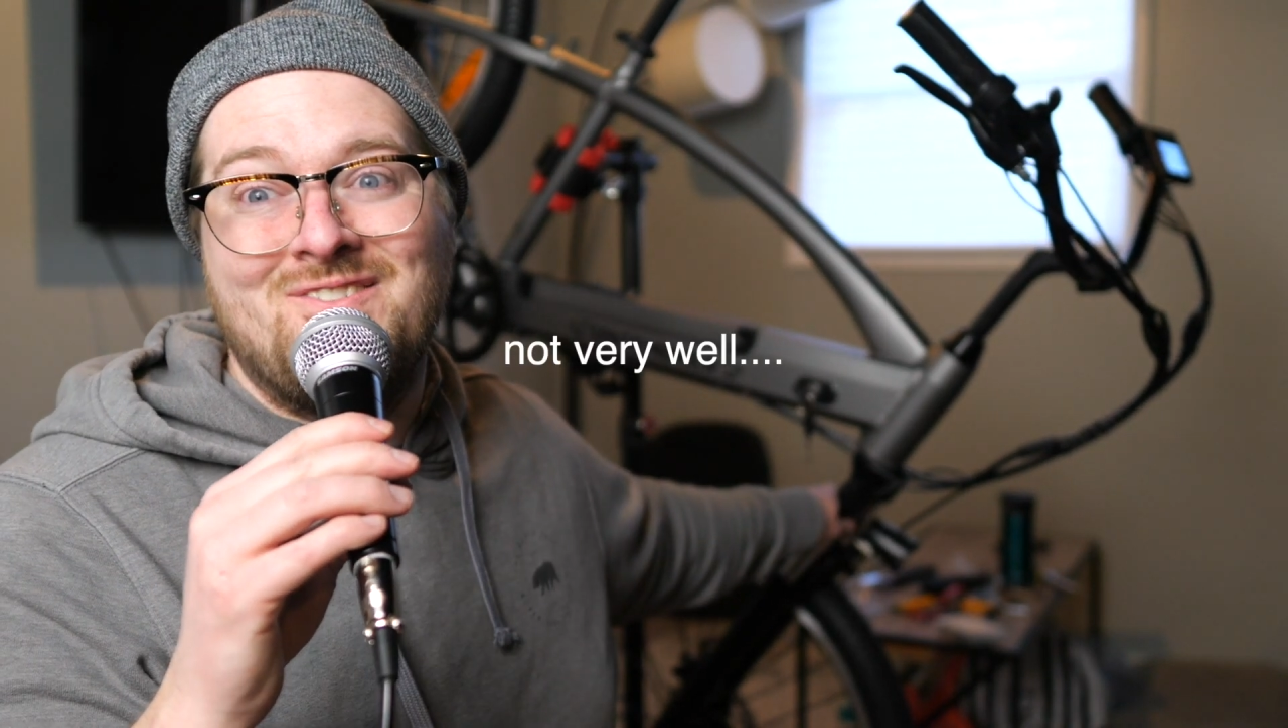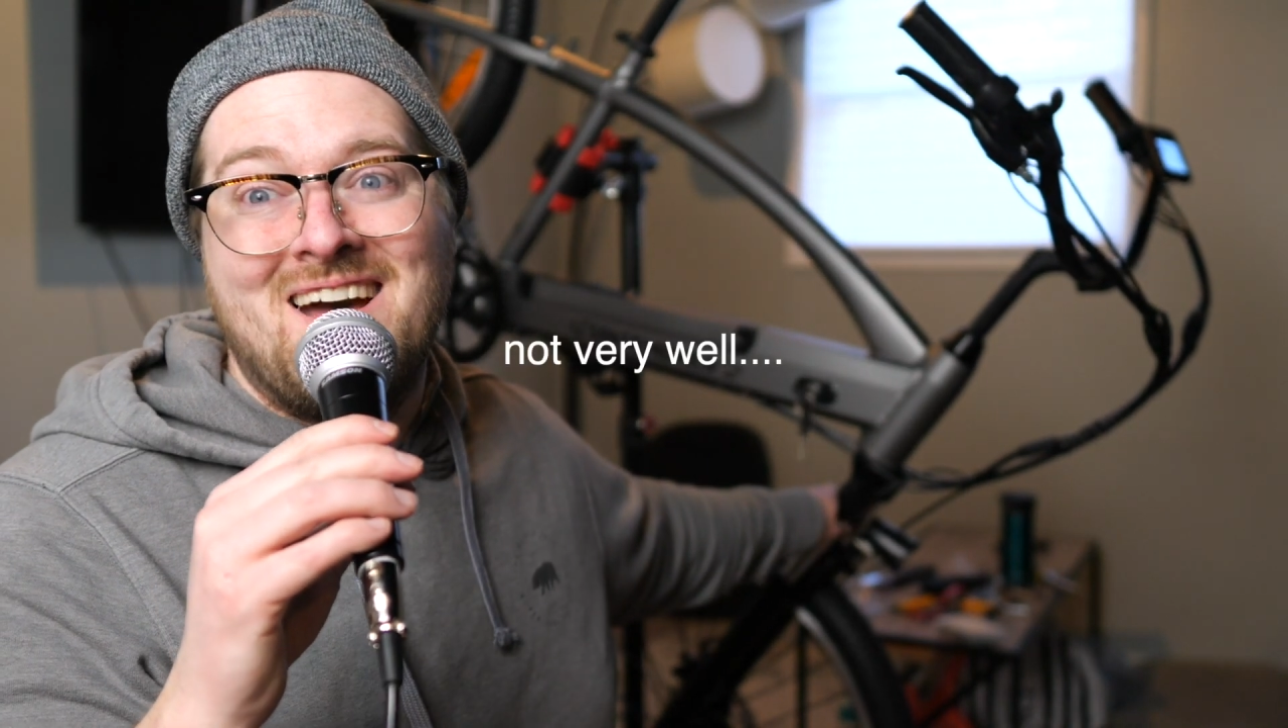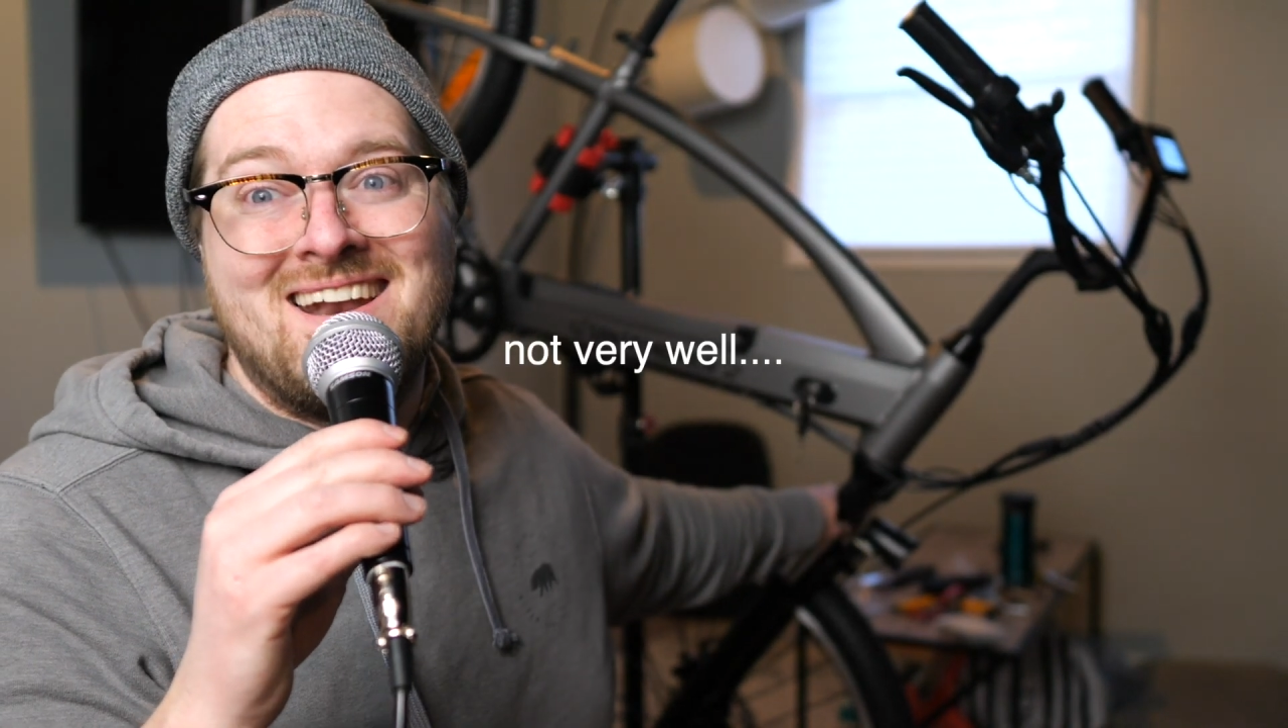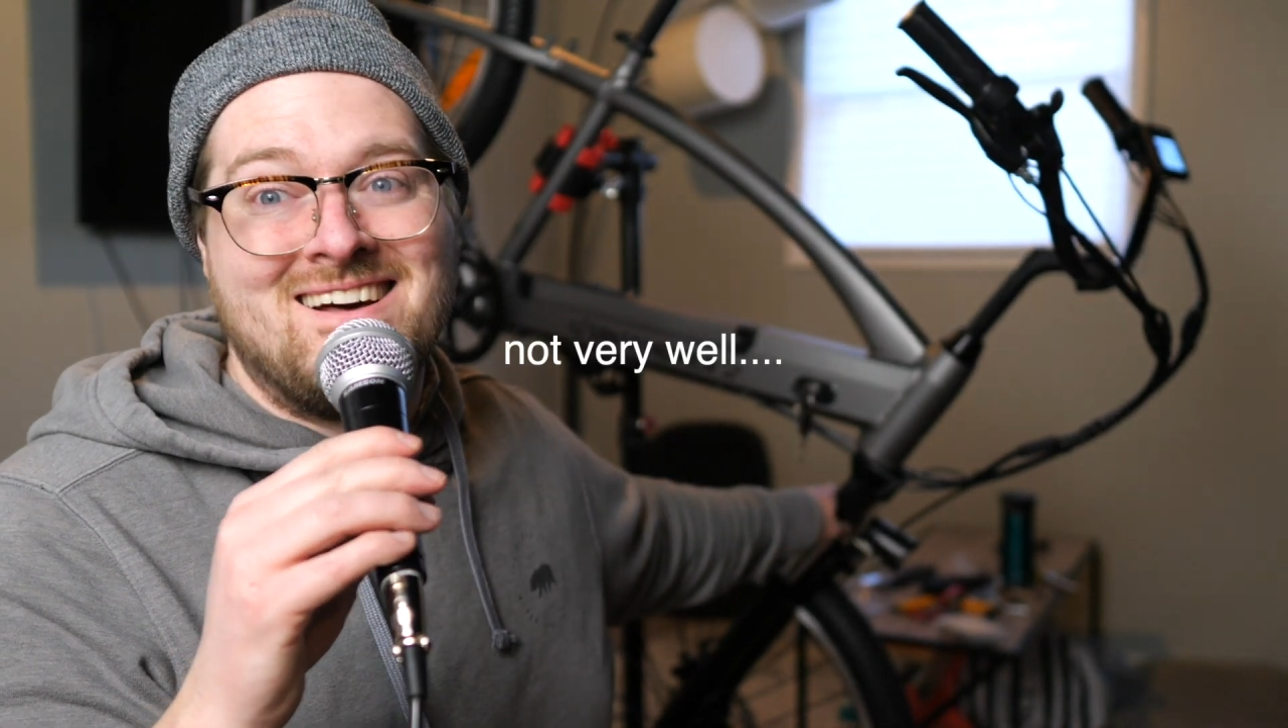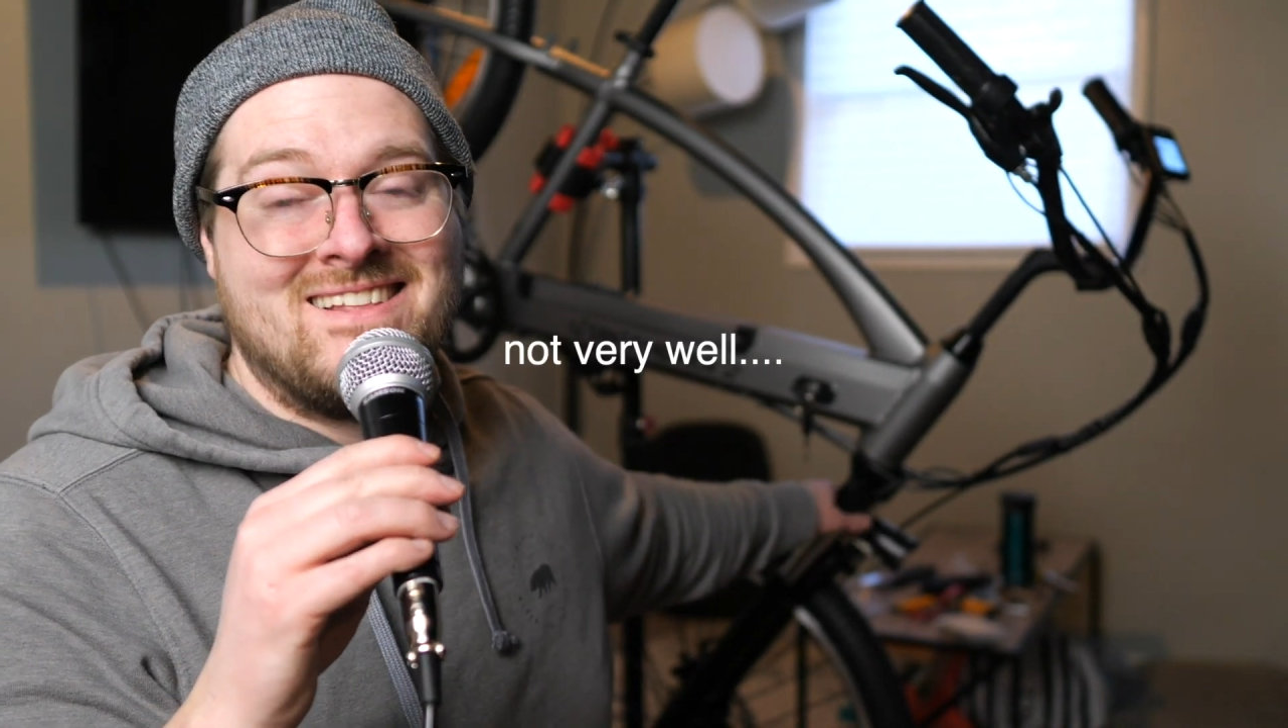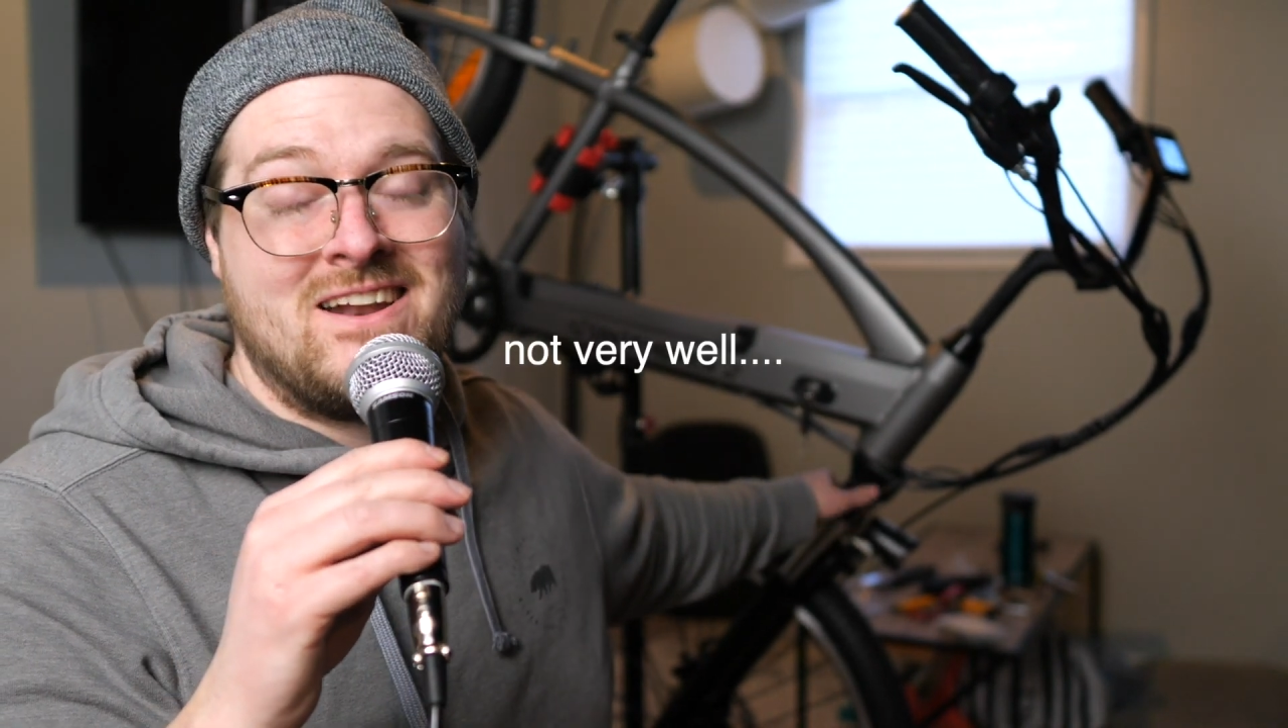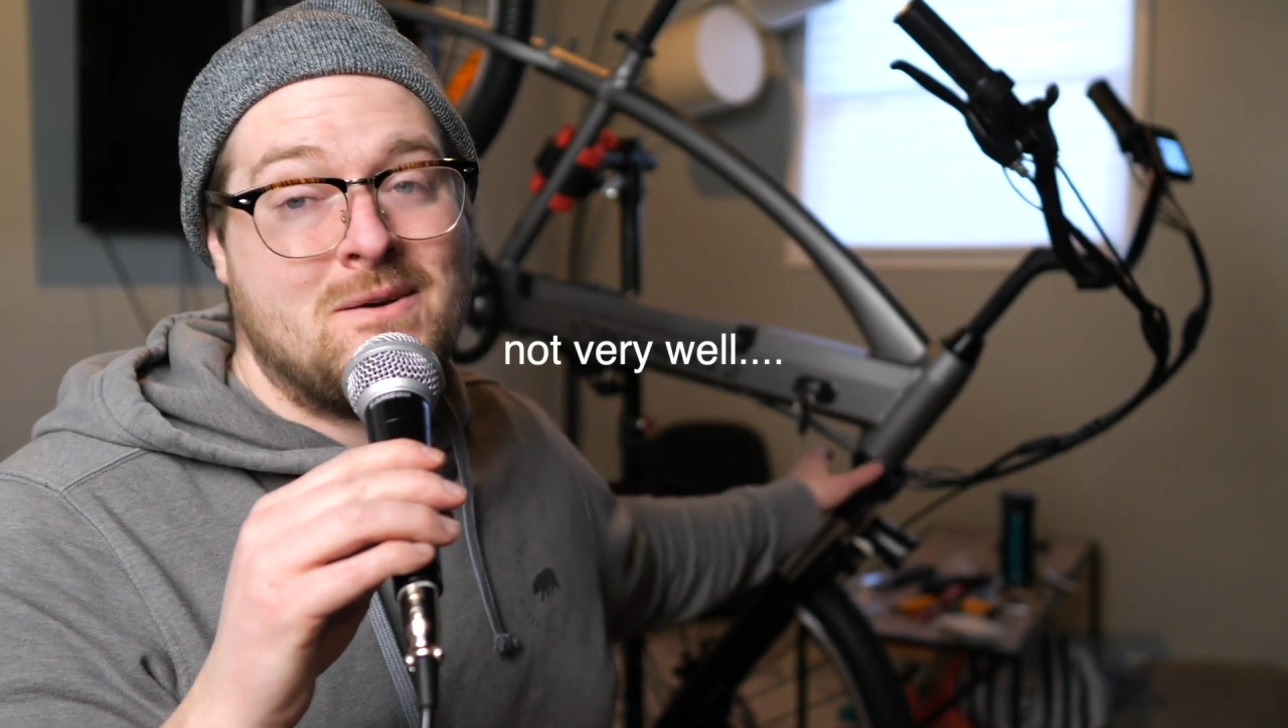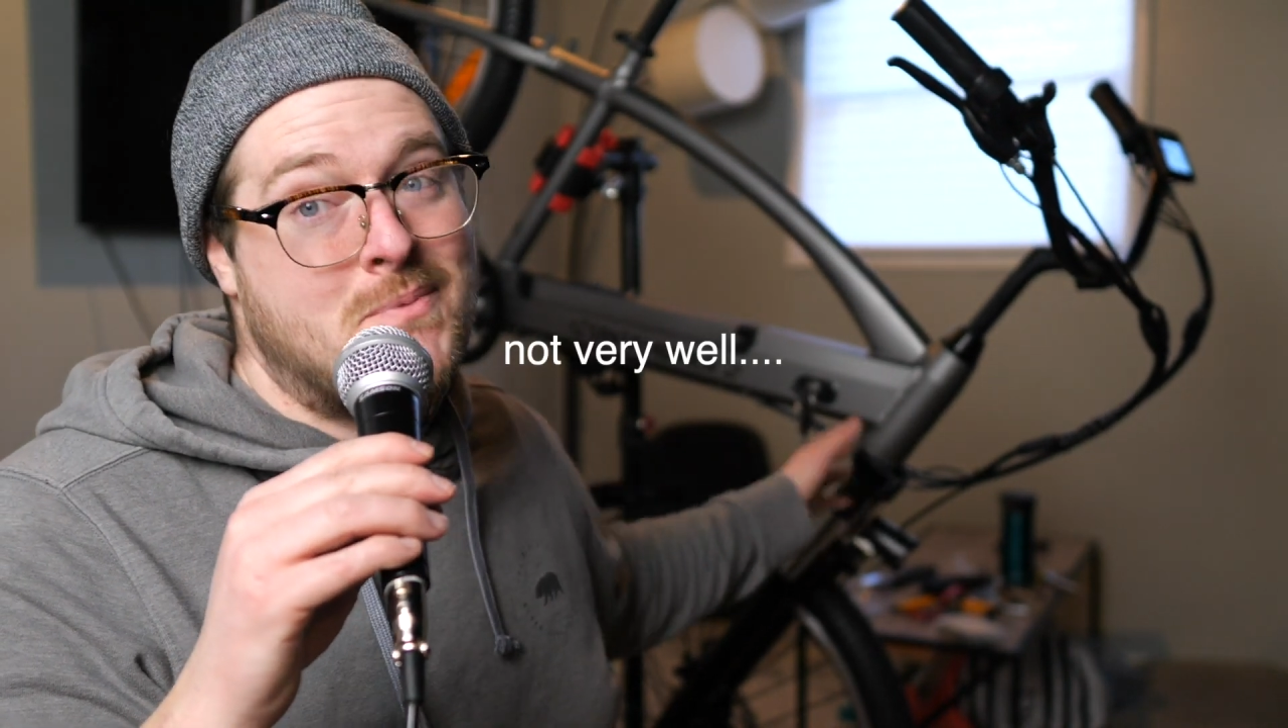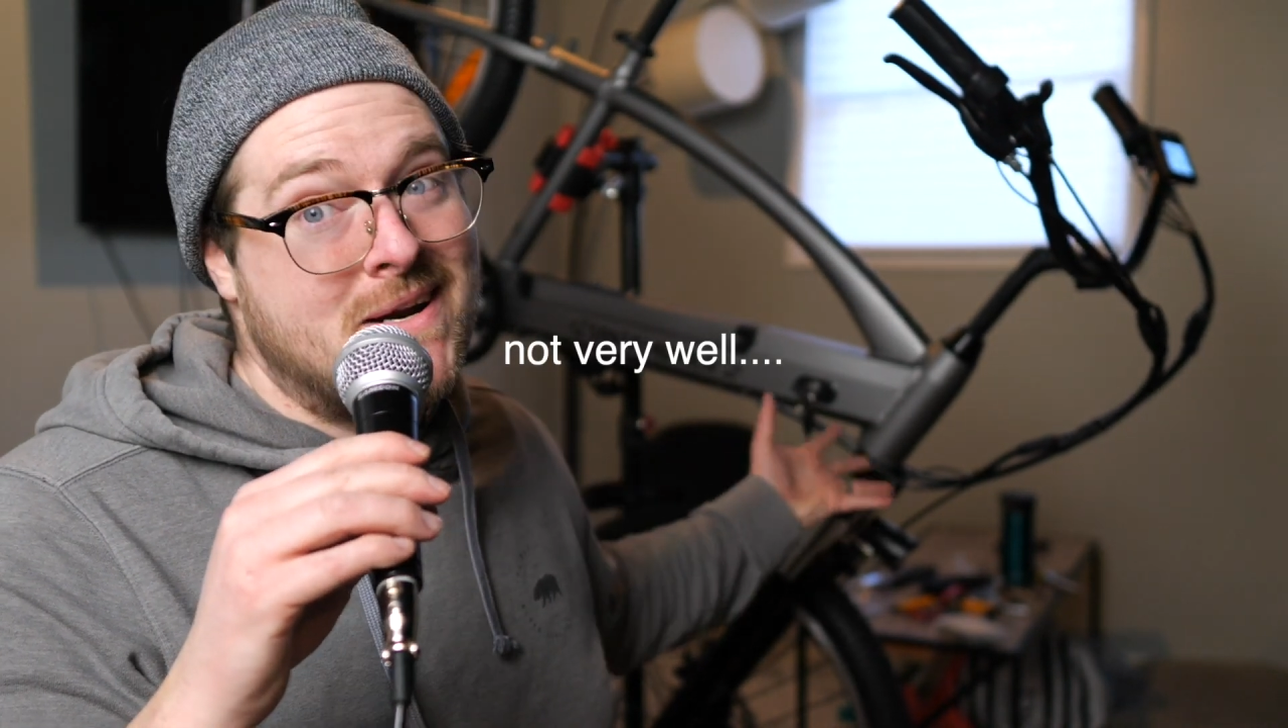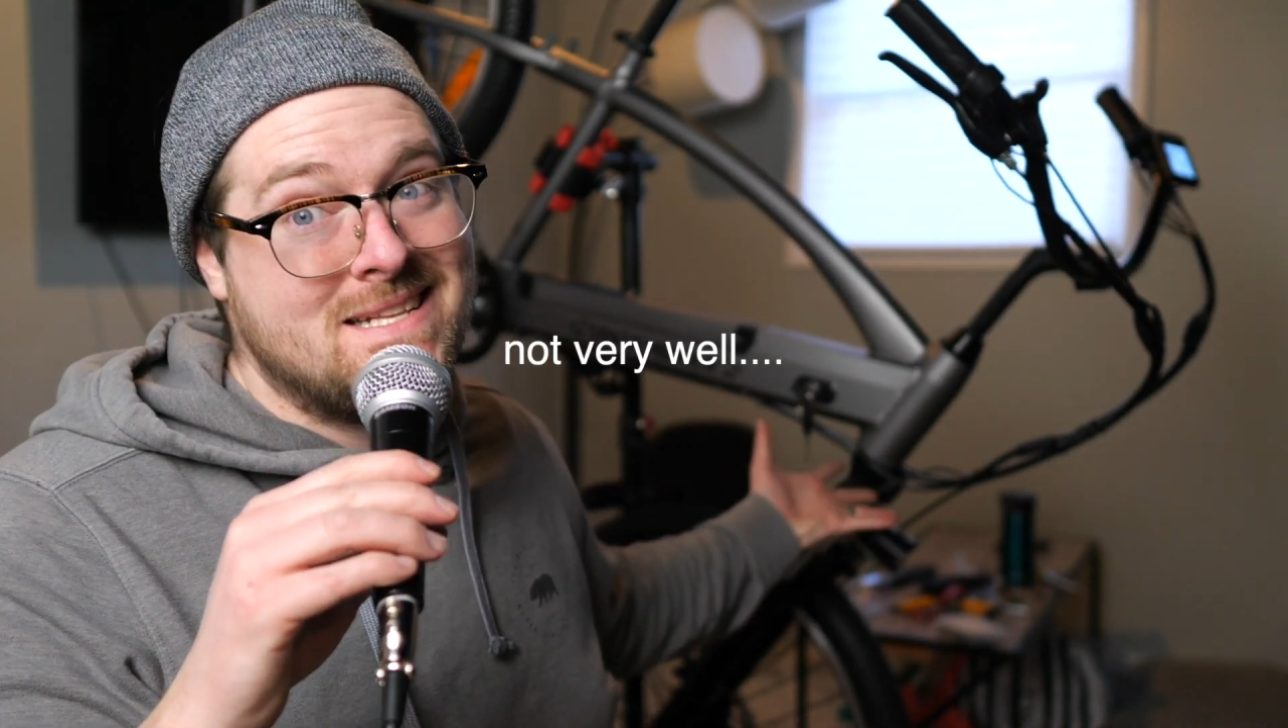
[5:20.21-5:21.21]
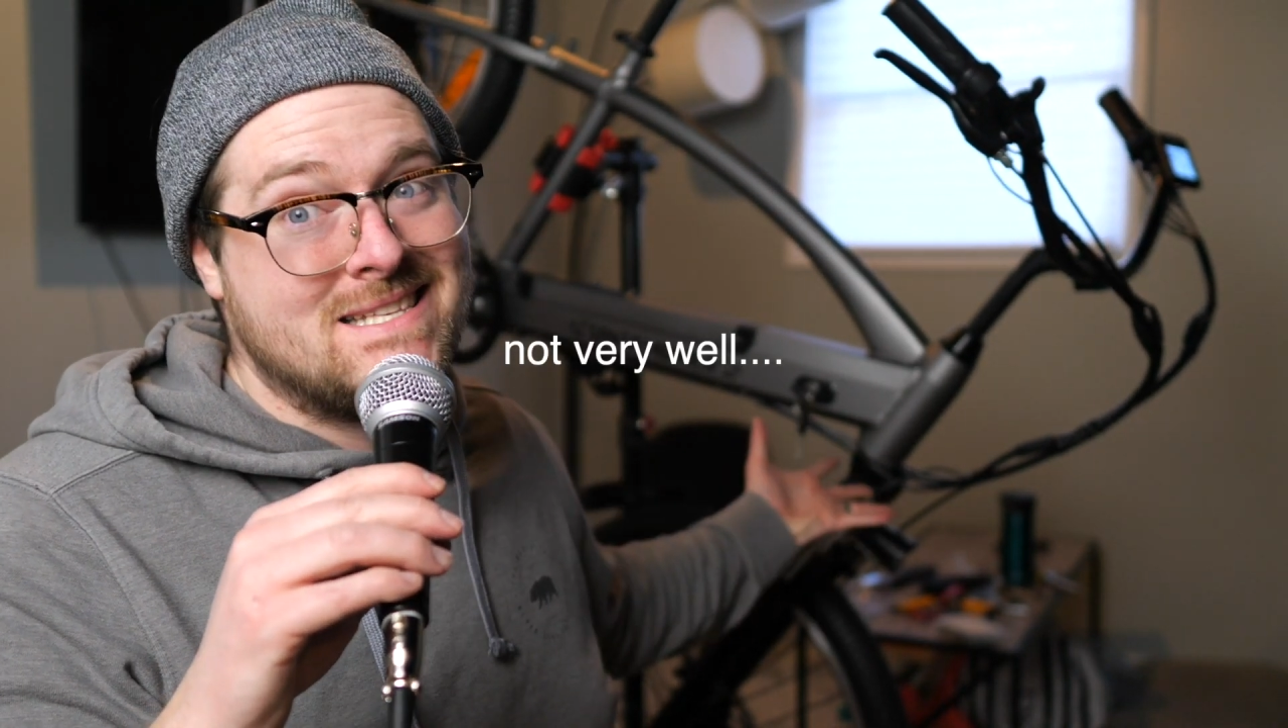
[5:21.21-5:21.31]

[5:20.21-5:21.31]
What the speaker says: find out later, but it's